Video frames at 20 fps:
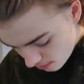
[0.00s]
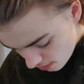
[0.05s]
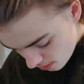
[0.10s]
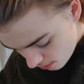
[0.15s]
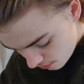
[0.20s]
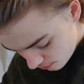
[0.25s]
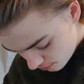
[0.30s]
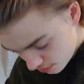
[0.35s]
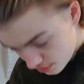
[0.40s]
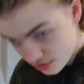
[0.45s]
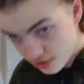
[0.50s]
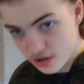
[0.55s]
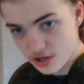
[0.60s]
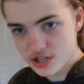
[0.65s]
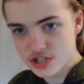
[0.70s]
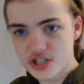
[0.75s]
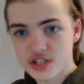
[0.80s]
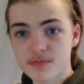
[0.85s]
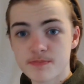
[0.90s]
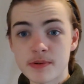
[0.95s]
Oh god, I
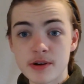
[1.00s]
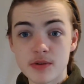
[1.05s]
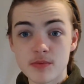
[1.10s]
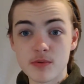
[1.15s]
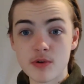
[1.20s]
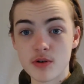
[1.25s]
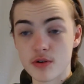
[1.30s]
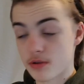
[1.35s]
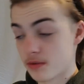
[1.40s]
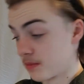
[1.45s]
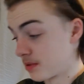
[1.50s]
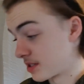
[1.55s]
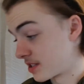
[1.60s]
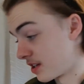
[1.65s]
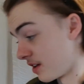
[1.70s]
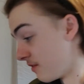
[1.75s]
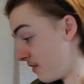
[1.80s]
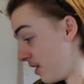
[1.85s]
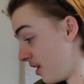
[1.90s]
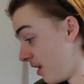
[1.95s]
just spilled water on
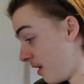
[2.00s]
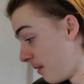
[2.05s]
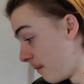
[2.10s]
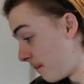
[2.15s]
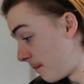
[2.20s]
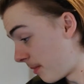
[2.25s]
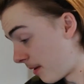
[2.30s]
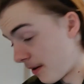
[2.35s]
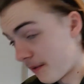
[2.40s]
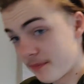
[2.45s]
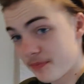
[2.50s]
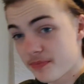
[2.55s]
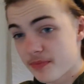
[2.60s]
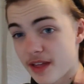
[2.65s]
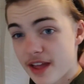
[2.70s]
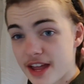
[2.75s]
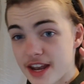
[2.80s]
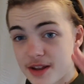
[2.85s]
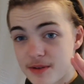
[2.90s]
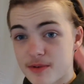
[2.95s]
myself. But
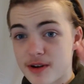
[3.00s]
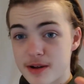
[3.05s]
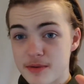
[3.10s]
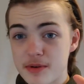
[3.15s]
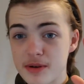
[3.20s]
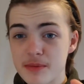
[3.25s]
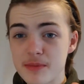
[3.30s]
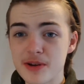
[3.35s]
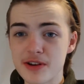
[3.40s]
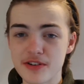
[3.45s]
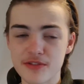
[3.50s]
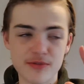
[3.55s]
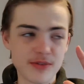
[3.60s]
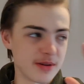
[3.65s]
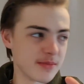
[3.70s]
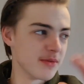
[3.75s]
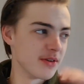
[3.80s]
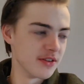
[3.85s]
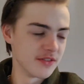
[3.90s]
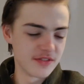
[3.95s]
anyway, we move, we
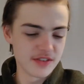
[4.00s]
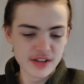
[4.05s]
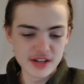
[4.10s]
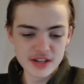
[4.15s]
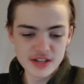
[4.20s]
move.